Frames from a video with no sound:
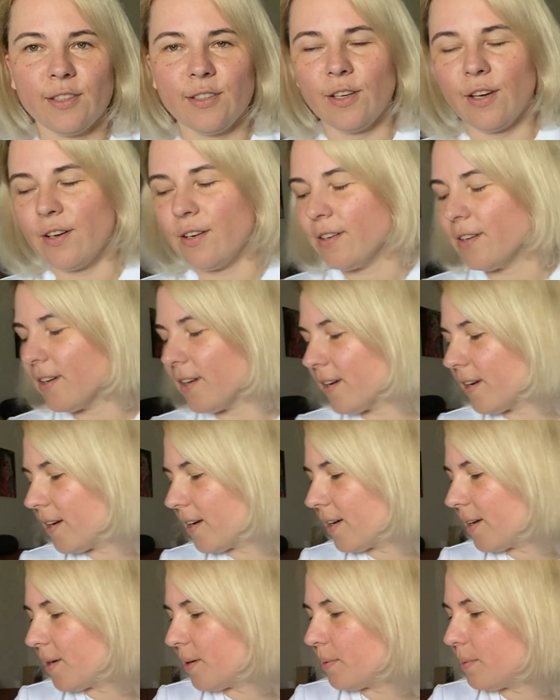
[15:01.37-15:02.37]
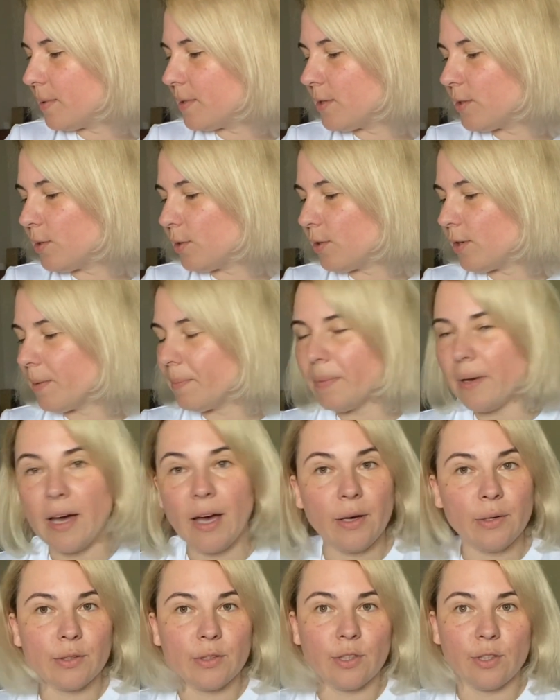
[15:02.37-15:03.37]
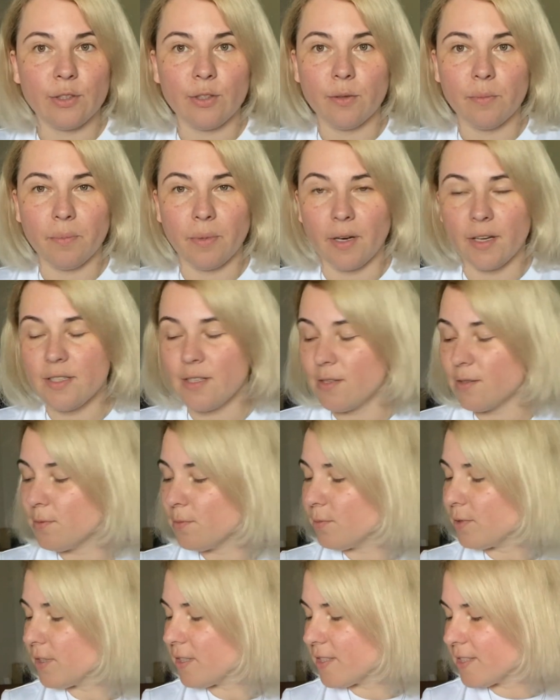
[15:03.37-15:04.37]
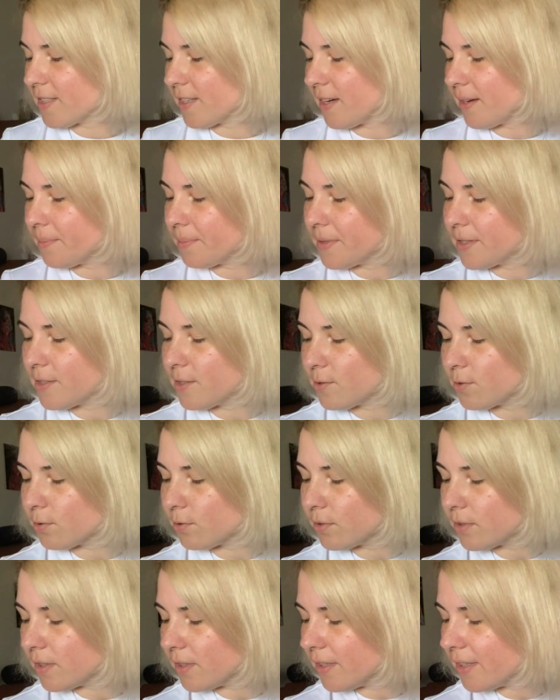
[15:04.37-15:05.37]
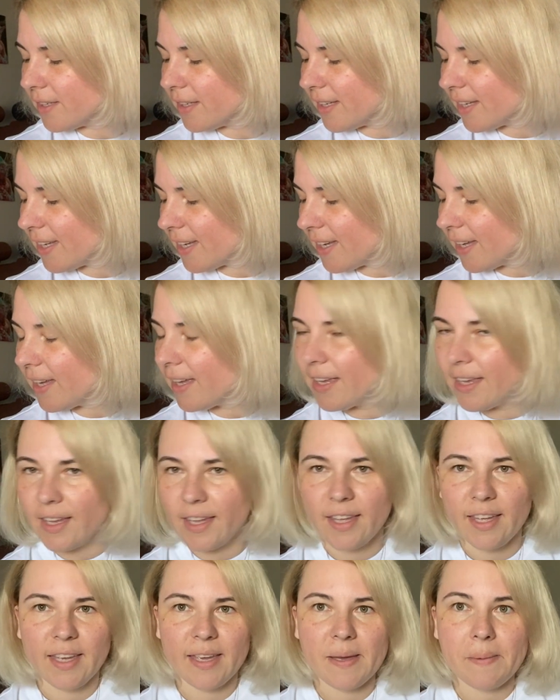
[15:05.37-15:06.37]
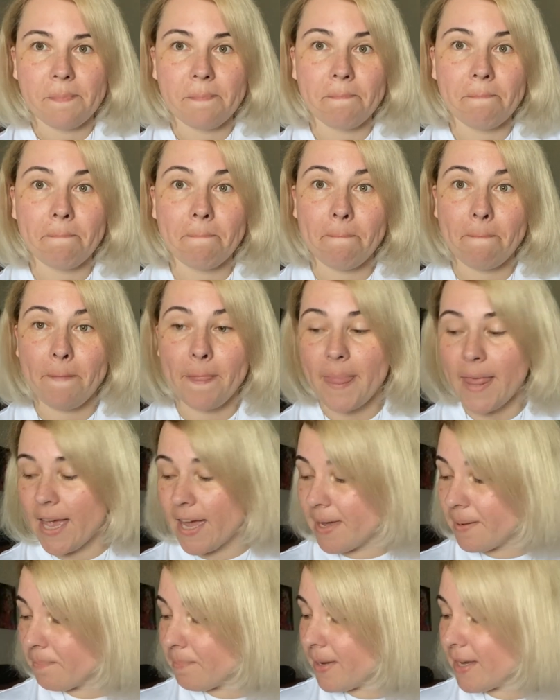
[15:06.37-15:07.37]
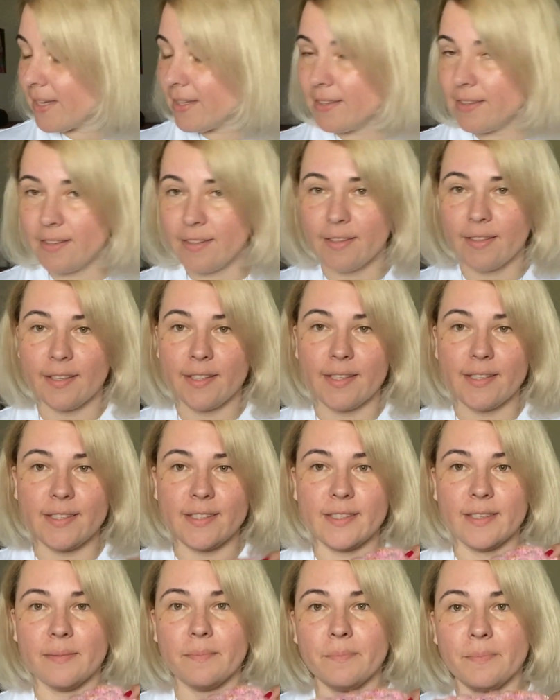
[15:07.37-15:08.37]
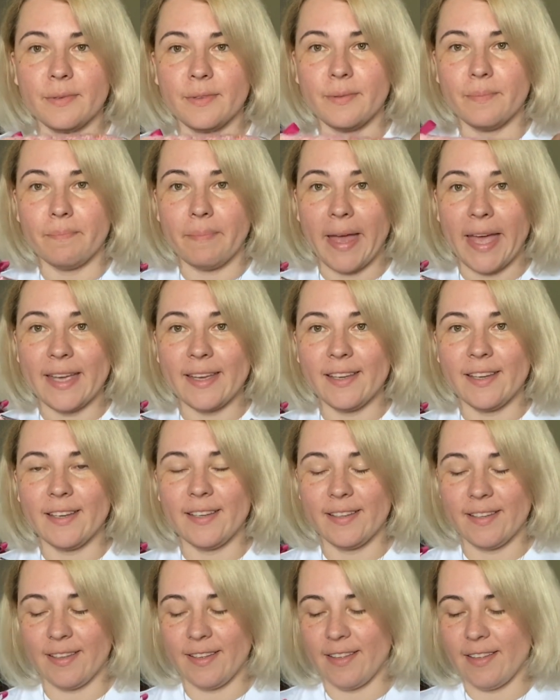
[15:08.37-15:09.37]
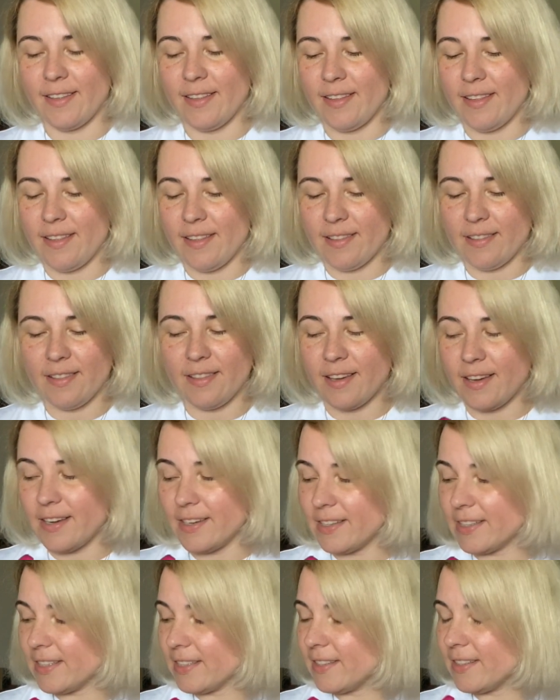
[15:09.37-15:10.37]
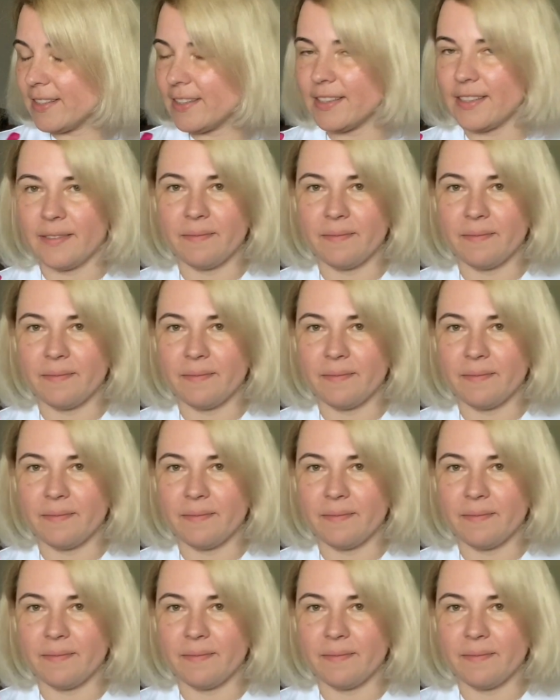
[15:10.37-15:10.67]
talk with you about the new pattern what is coming soon. I made a simple bag, like,